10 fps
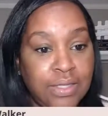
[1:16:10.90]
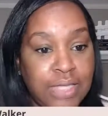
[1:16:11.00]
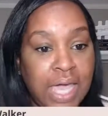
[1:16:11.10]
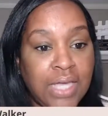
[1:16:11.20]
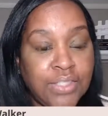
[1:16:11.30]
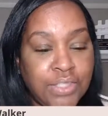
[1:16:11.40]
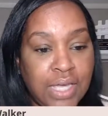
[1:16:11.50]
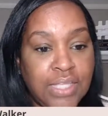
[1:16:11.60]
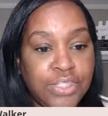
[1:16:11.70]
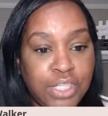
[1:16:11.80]
Yes,
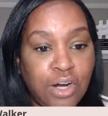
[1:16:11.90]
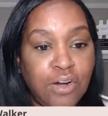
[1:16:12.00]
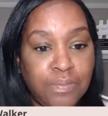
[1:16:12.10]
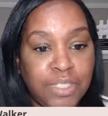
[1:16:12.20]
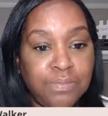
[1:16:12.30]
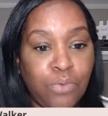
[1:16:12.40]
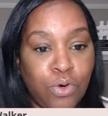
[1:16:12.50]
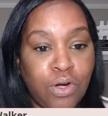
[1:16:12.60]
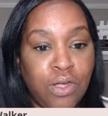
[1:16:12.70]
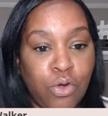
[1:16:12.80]
a CRM is
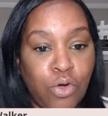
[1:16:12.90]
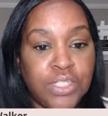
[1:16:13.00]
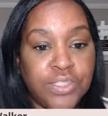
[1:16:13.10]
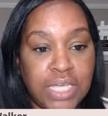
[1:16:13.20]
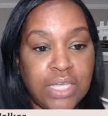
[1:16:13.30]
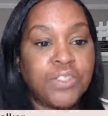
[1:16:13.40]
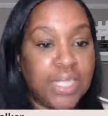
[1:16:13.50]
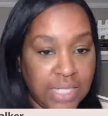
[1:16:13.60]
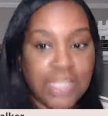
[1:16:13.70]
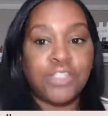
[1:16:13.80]
more on a sales
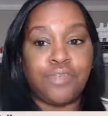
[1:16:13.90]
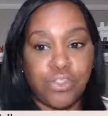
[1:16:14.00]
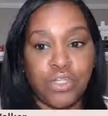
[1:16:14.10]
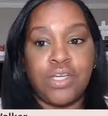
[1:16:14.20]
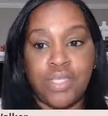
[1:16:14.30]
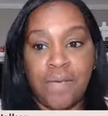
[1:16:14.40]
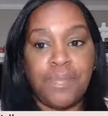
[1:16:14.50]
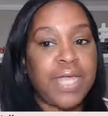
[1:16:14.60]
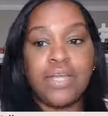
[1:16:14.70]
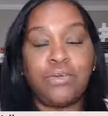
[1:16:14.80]
end. Yes, Federica. Yep.
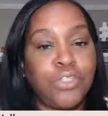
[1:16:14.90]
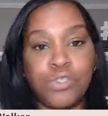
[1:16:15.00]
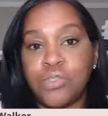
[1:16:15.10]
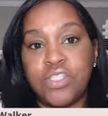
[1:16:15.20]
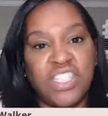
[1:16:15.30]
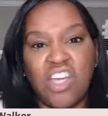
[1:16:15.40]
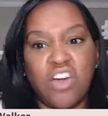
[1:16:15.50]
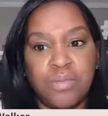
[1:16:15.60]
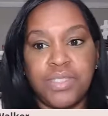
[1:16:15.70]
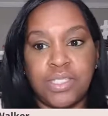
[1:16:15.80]
And I don't use a
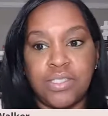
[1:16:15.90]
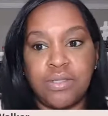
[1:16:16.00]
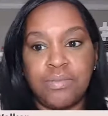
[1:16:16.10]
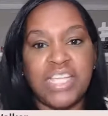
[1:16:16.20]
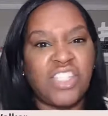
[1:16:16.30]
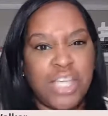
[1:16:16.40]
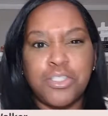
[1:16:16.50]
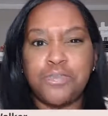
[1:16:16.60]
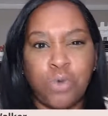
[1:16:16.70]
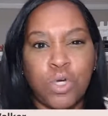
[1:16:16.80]
CRM system like
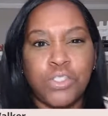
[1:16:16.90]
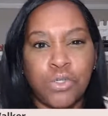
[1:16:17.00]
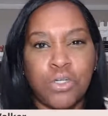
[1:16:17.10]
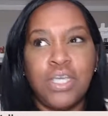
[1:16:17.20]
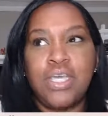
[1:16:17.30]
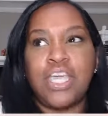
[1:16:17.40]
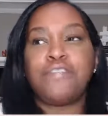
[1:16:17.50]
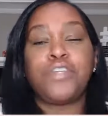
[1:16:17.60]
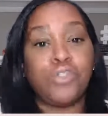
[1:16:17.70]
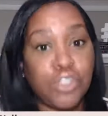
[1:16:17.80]
Salesforce or
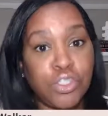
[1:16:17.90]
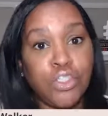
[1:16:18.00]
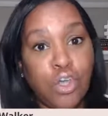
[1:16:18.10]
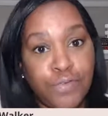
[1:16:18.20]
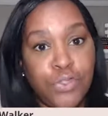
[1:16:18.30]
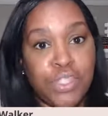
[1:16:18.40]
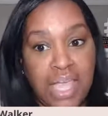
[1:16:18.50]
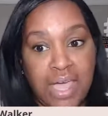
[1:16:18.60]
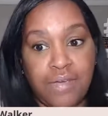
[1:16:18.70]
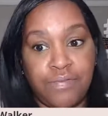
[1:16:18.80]
Infusionsoft used to
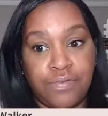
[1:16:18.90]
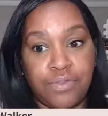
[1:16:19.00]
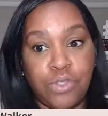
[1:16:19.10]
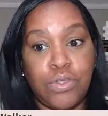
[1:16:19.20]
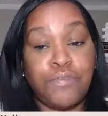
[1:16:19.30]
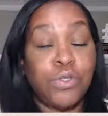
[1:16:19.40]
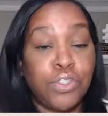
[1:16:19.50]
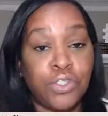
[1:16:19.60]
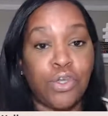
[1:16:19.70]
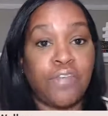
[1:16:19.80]
have.
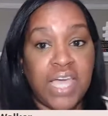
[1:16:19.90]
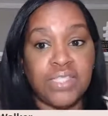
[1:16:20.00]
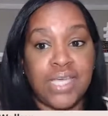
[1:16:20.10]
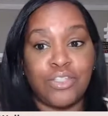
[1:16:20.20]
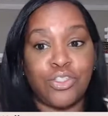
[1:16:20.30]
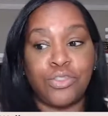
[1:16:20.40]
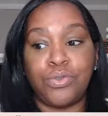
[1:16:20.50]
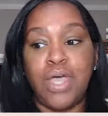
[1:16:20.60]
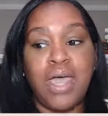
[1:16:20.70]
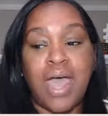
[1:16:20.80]
Infusionsoft has that
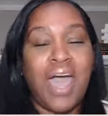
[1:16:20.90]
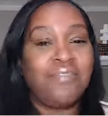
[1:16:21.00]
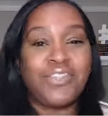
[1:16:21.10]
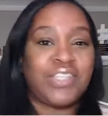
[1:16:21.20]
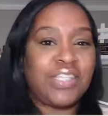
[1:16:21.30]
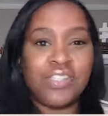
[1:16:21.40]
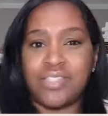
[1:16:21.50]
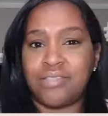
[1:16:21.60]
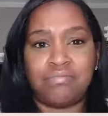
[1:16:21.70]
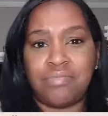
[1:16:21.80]
too. I've
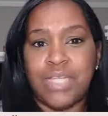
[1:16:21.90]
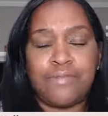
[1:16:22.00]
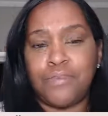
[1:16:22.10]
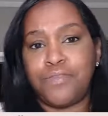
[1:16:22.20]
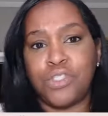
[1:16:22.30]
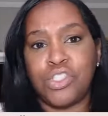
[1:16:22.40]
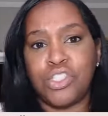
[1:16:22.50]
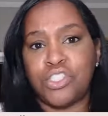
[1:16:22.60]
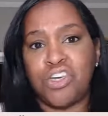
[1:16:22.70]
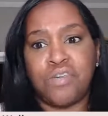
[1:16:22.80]
since left
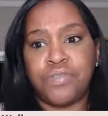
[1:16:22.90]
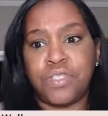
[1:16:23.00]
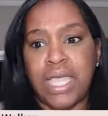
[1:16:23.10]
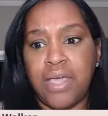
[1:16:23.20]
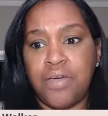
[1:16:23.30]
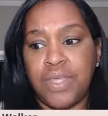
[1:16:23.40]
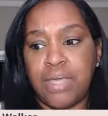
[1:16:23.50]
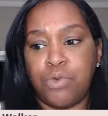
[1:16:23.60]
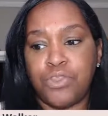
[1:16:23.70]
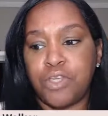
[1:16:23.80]
Infusionsoft now, and
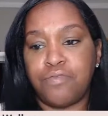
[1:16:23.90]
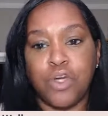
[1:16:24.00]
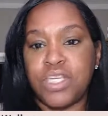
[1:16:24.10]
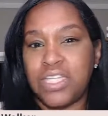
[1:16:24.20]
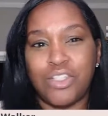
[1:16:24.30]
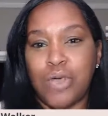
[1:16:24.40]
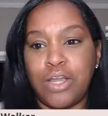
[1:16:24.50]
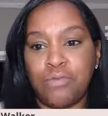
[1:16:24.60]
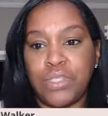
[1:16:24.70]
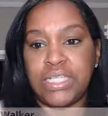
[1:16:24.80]
I'm with ConvertKit, so I
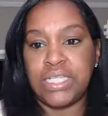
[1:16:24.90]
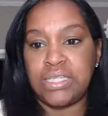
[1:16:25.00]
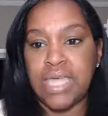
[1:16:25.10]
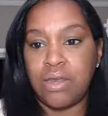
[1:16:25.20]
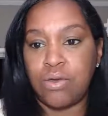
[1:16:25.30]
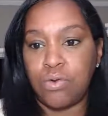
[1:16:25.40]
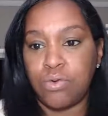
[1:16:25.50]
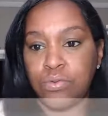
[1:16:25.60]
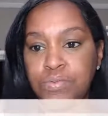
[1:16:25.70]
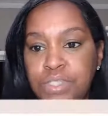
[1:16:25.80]
don't really need that whole